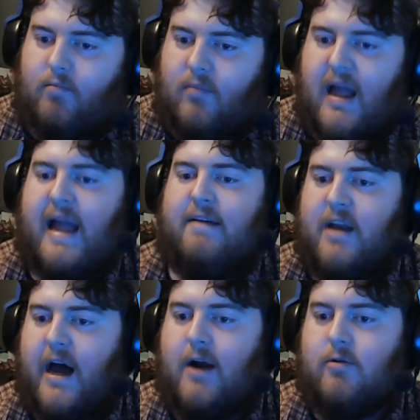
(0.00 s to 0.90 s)
I have
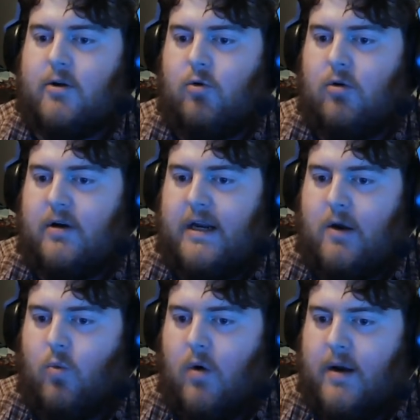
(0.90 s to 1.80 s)
not recorded
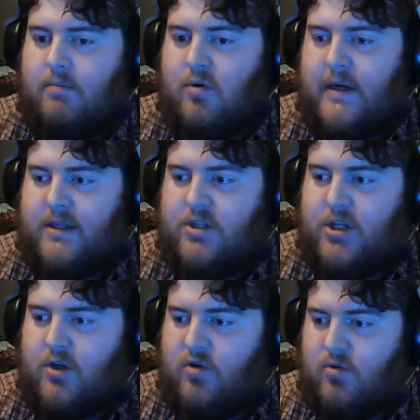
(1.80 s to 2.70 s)

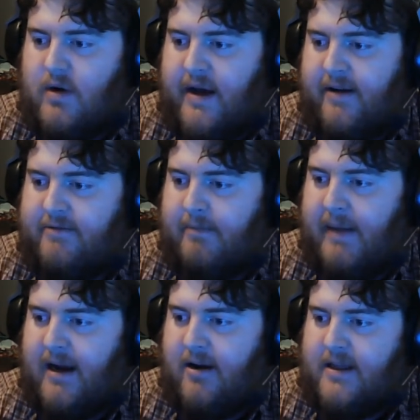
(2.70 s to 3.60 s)
1.2 of
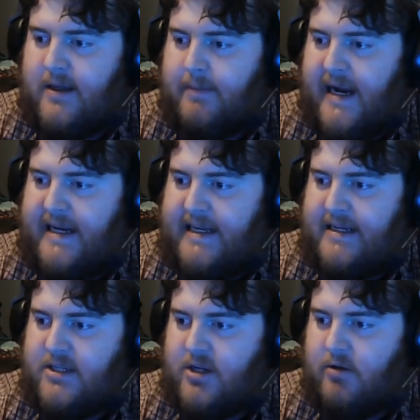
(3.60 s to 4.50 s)
Merrick the Mighty
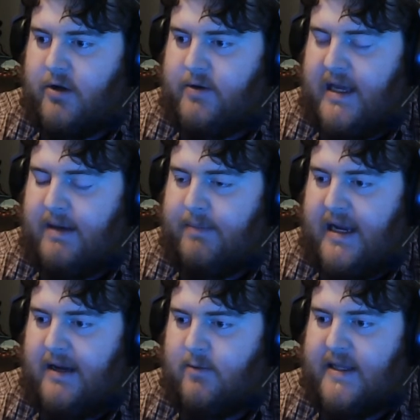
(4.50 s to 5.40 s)
solo
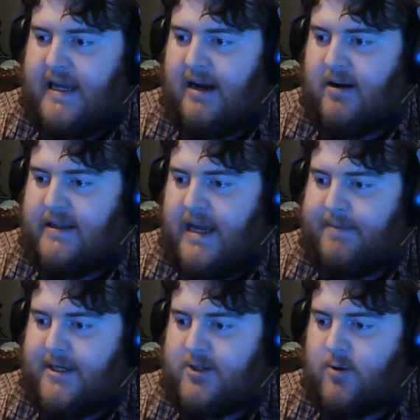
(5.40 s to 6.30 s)
campaign with Era the
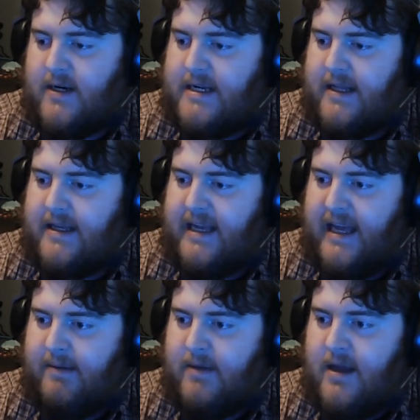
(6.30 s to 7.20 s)
Epic Storytelling
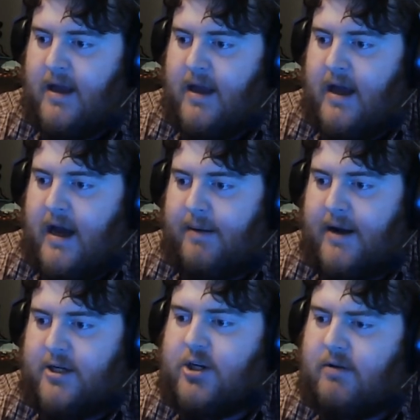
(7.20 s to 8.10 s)
Game. I'm
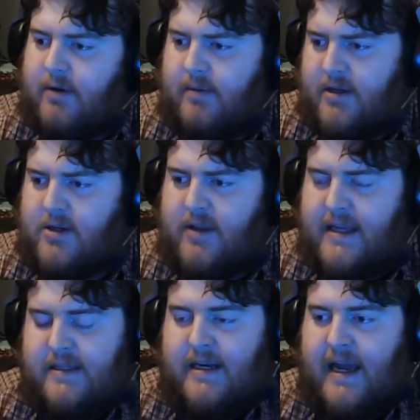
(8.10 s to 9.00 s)
not sure if I'm going to do
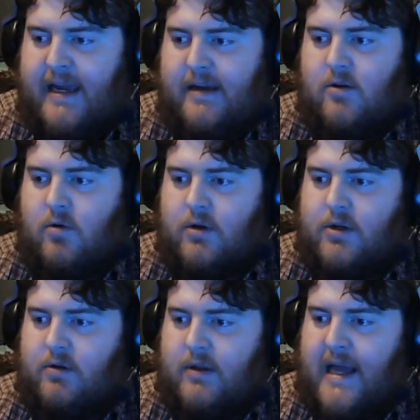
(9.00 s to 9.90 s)
that tonight or
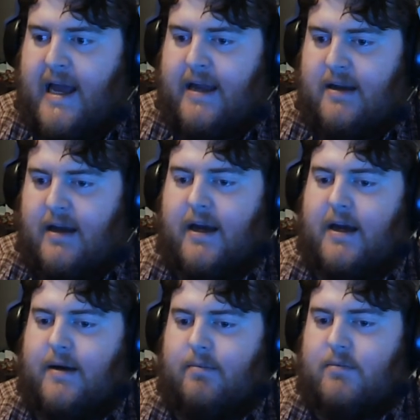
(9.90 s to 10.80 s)
do that
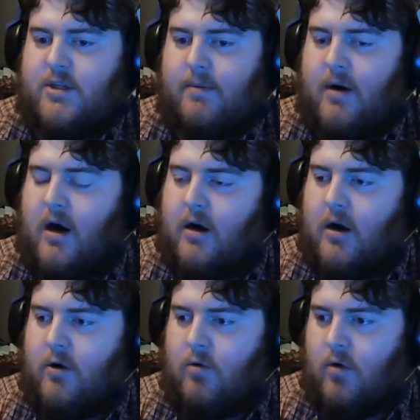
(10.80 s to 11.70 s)
um,
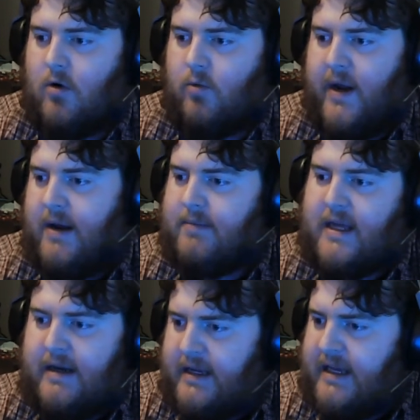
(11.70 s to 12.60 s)
tomorrow or when I'm
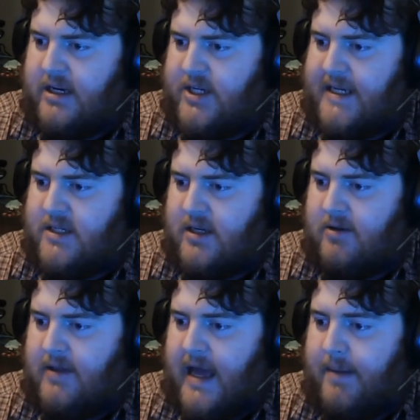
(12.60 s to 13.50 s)
going to get a chance to
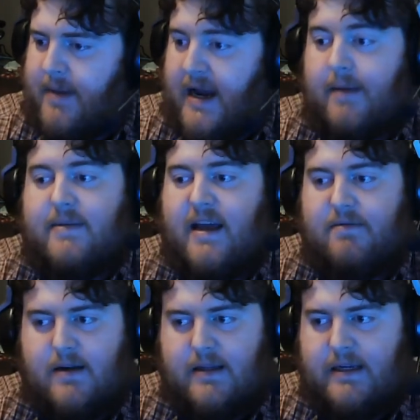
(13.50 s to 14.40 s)
do that, but I'm
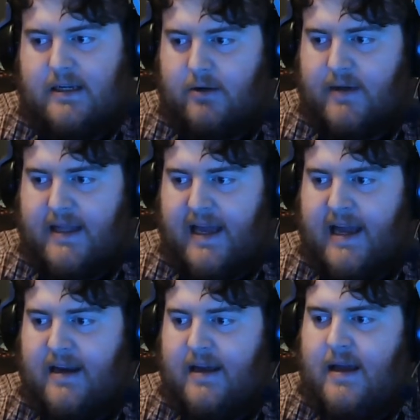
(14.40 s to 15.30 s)
definitely doing
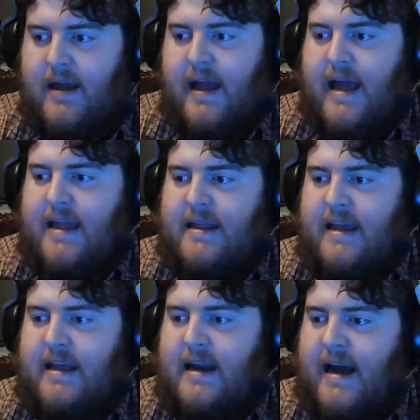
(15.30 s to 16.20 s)
that. And
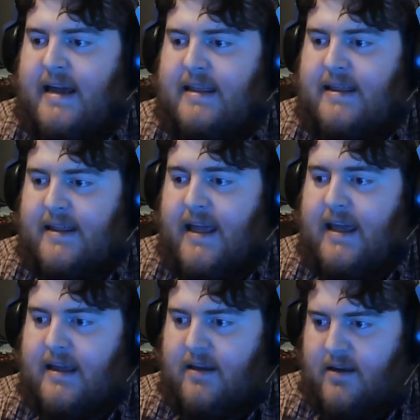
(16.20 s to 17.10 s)
then I
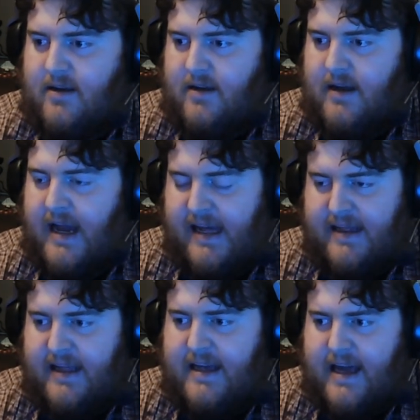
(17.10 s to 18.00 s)
think, I
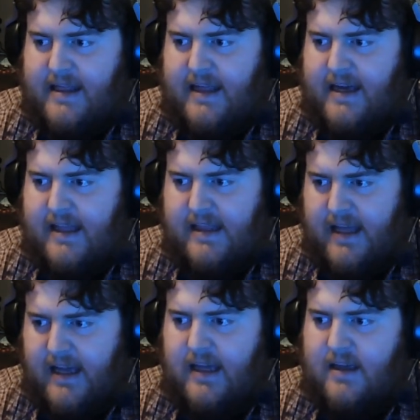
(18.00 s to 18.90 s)
think, I think, I
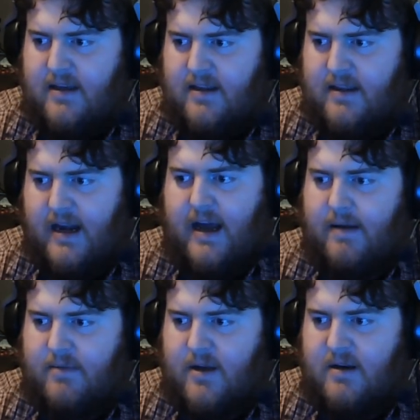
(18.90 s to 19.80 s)
think that
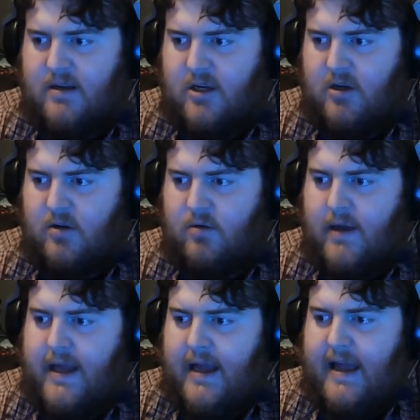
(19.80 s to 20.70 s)
I'm going to do
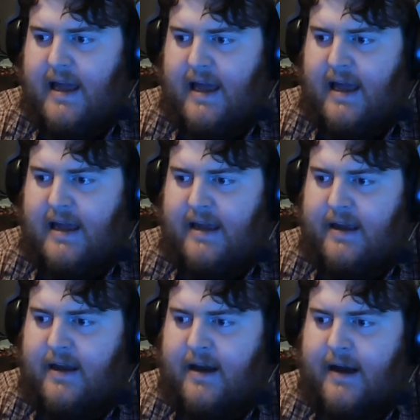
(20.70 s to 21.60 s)

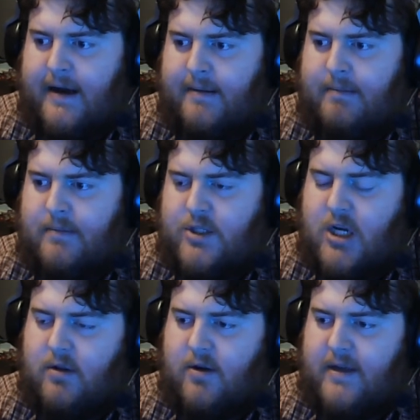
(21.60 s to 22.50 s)
a um,
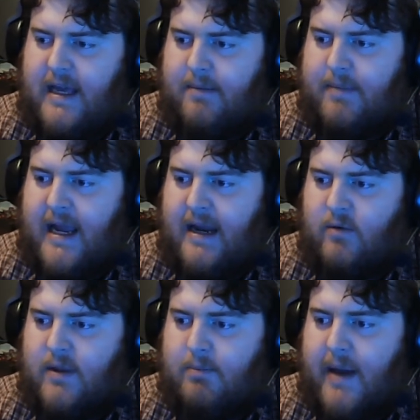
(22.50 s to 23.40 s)
solo
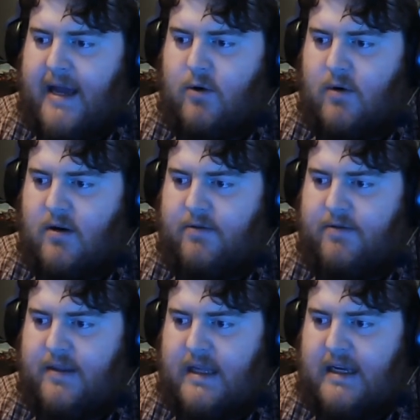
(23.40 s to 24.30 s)
campaign with
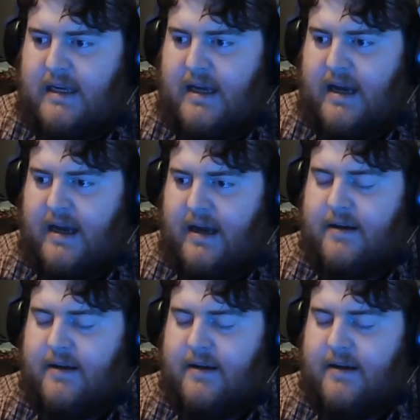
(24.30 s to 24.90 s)
Beowulf, the uh,